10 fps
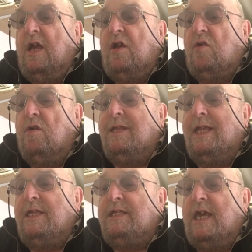Good
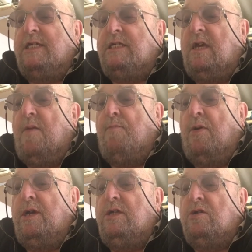little test it,
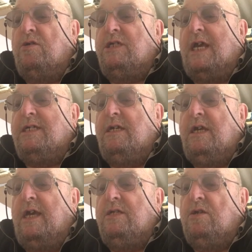but it does have
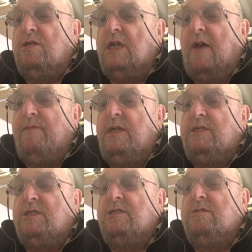
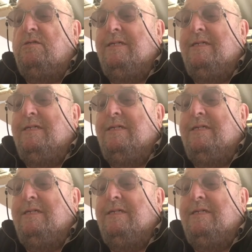its